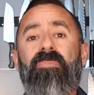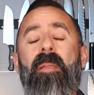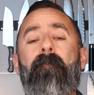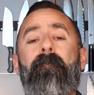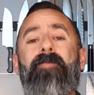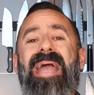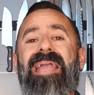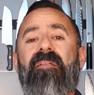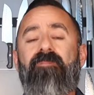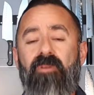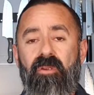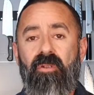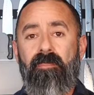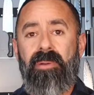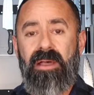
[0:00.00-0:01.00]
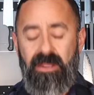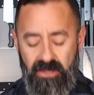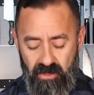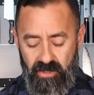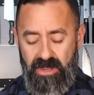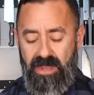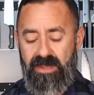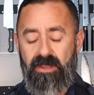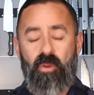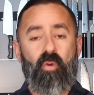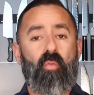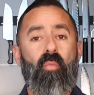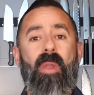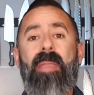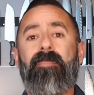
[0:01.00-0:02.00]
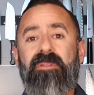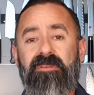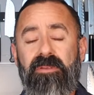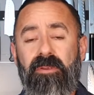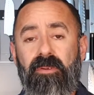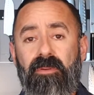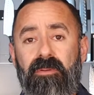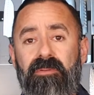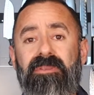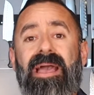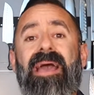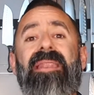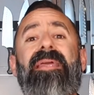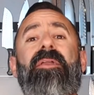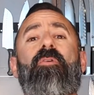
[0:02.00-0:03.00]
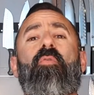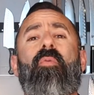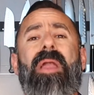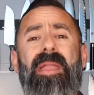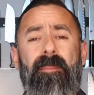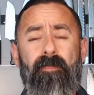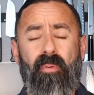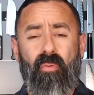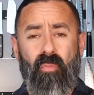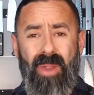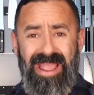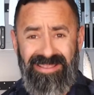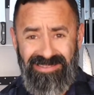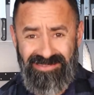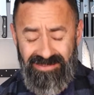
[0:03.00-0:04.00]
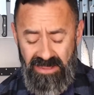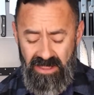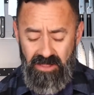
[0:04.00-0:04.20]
Bang for your buck, you're getting great materials at a great price.